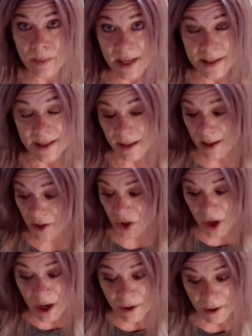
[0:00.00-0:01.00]
teenage
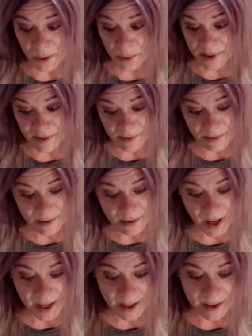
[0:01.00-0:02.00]
daughter was
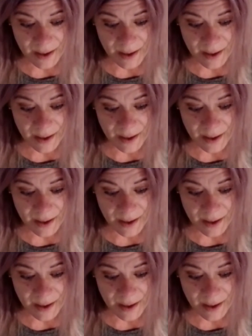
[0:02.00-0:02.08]
like,